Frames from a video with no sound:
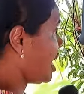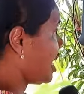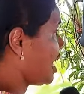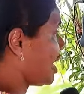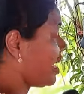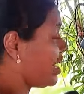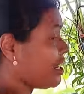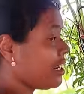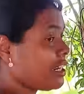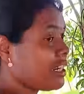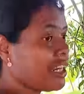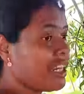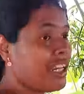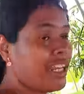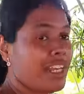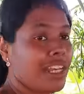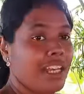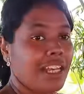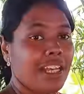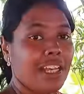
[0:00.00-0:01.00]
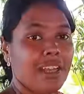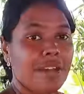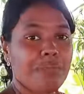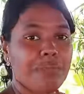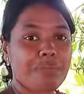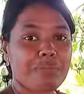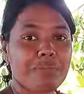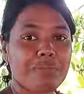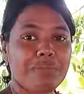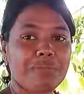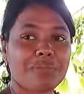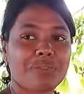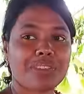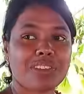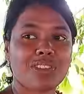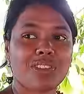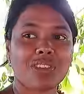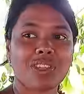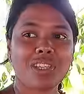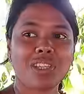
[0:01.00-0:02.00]
And um,
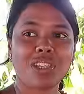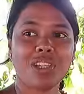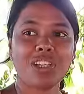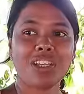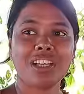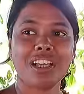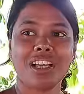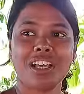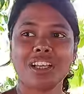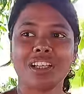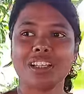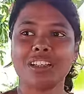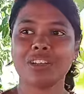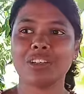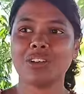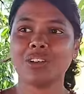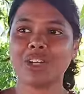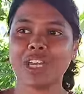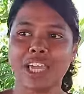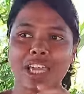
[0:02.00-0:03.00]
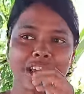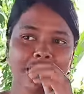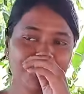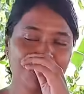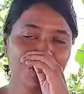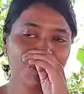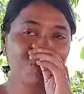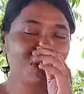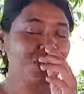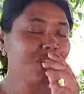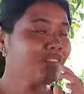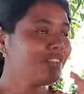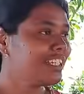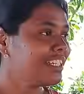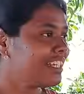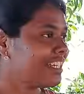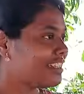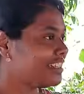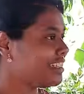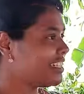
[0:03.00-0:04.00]
okay, so one of the
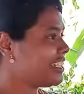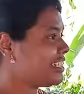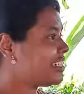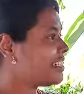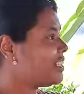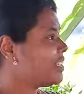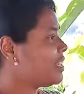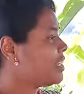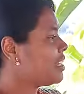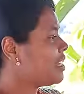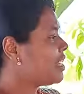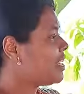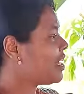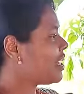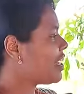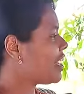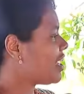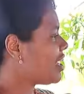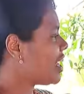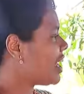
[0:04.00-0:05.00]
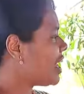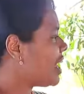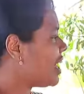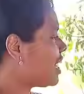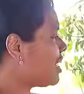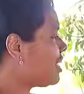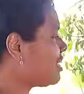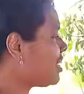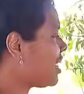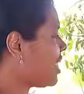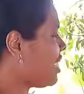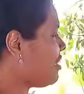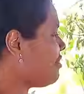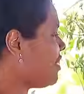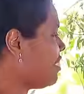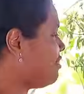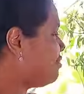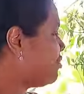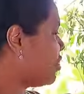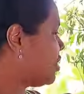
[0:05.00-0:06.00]
retreat, I
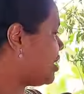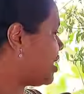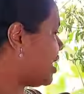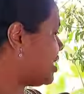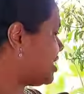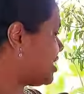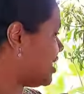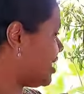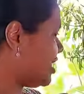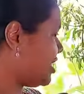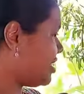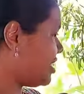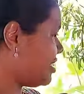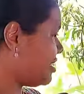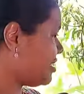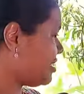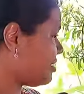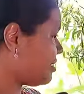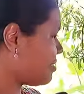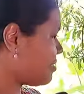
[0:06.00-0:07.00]
went for translation